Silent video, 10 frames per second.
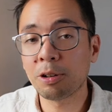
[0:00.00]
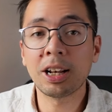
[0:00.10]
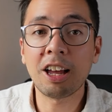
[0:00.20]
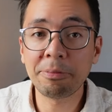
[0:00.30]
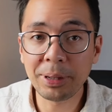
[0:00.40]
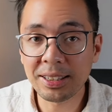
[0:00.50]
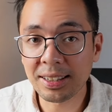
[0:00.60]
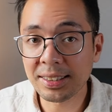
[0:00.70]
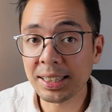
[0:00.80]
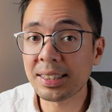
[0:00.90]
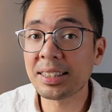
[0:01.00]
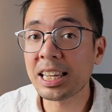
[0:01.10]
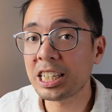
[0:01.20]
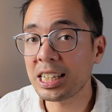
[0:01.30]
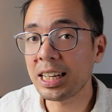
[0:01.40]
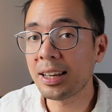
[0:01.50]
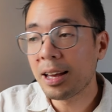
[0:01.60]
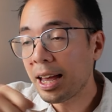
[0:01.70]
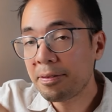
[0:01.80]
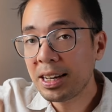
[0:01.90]
cloud pizzas is essentially
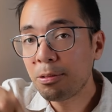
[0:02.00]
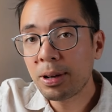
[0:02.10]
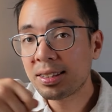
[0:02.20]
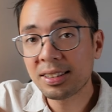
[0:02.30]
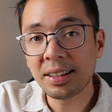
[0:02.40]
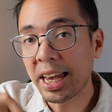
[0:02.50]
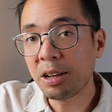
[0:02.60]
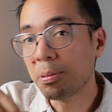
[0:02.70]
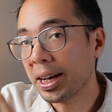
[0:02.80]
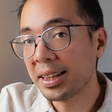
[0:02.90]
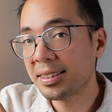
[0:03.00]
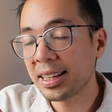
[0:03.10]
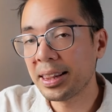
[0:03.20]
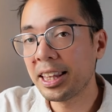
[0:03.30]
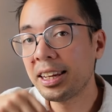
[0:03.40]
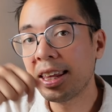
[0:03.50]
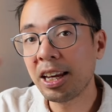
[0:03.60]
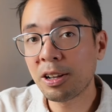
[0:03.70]
heavily whisked egg whites, and then they